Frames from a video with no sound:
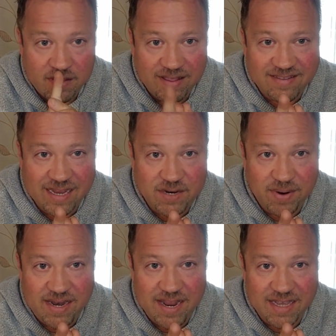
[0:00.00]
Let's get to
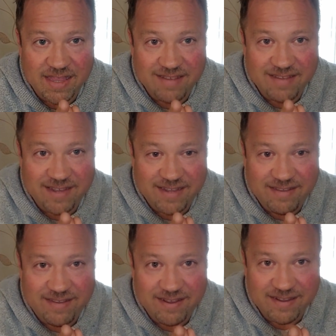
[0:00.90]
rednecking these
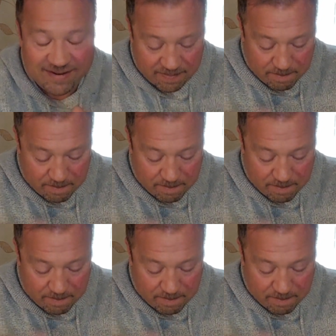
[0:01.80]
seeds.